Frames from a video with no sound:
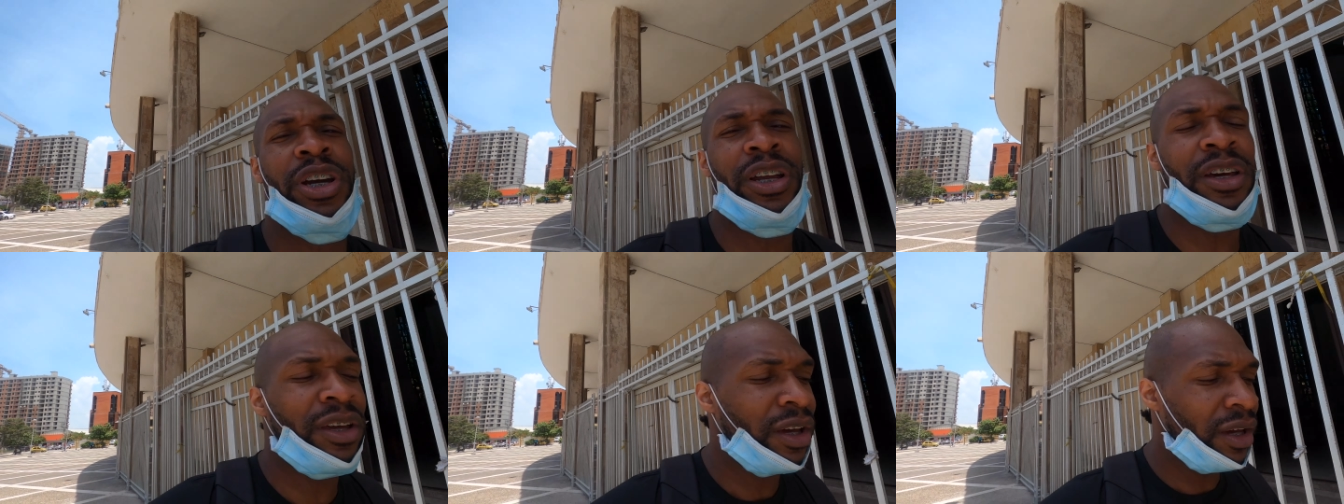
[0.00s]

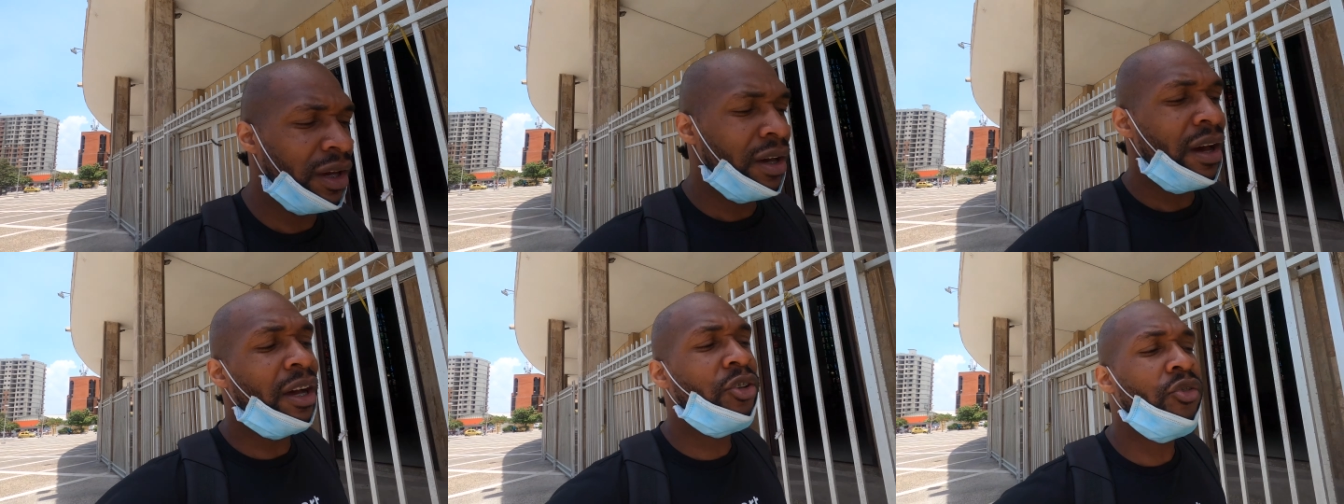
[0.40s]
chilling
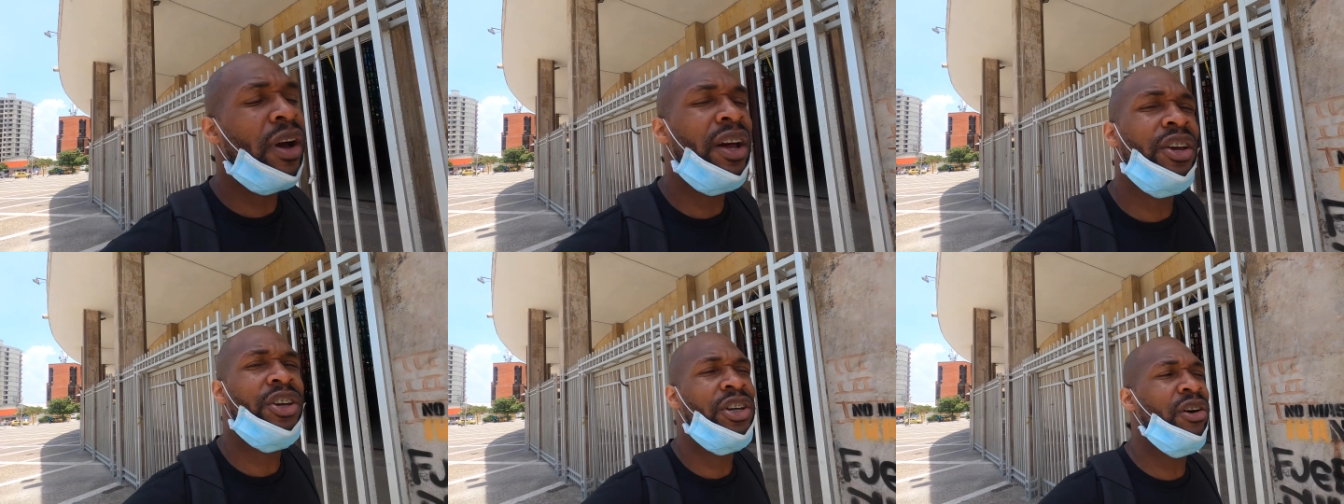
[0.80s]
i
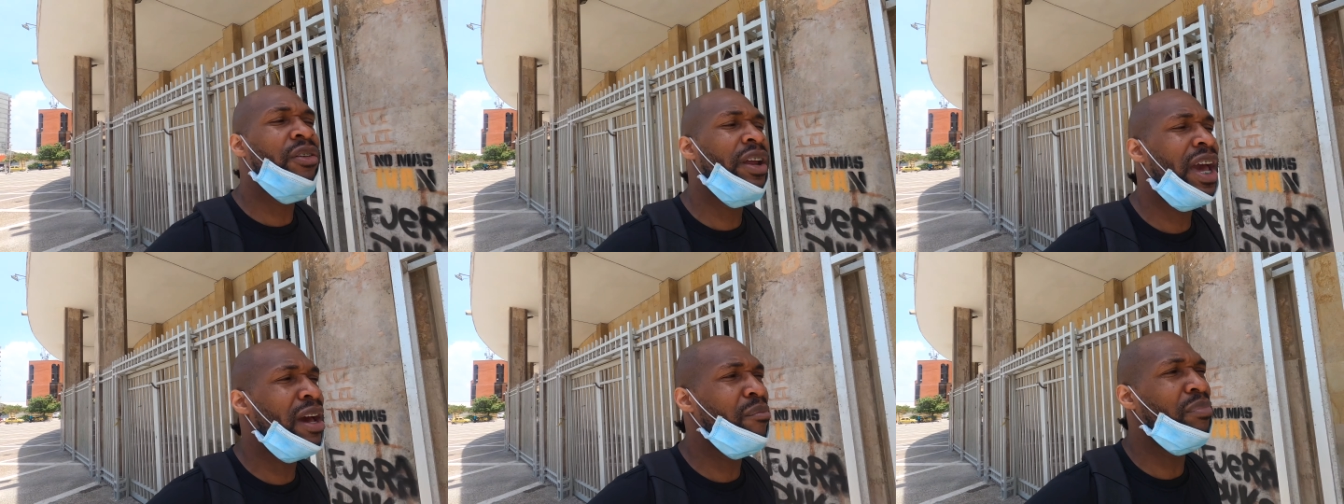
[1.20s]
try to
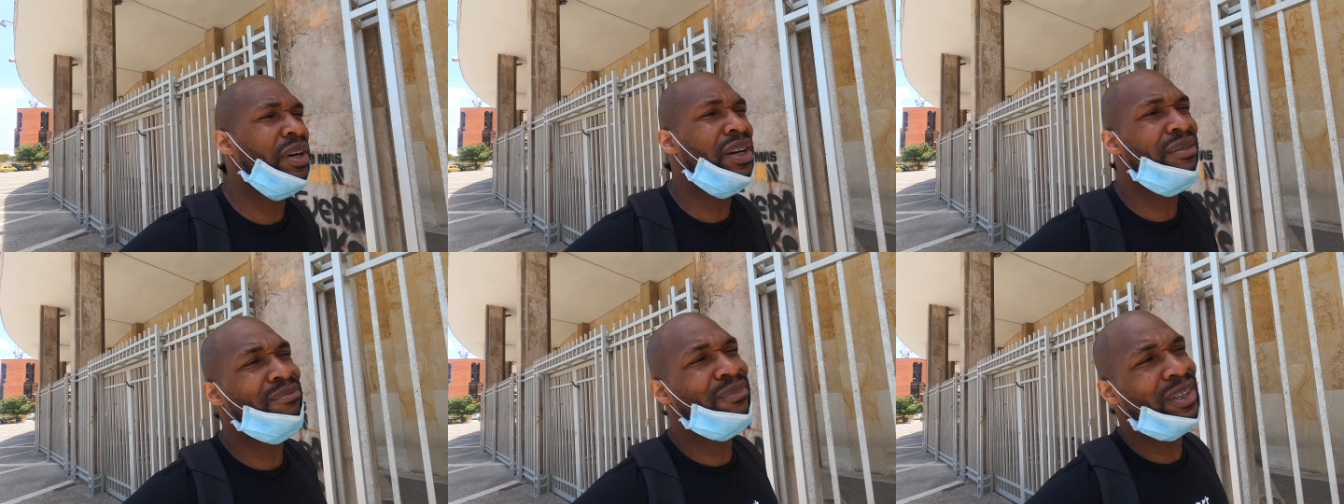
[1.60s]
show that
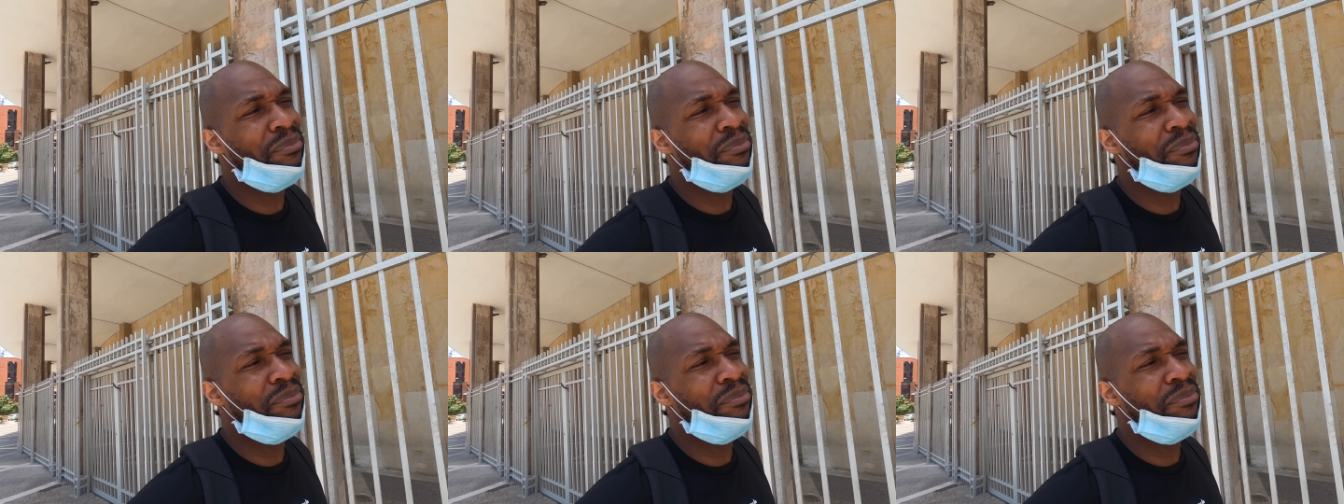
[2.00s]
but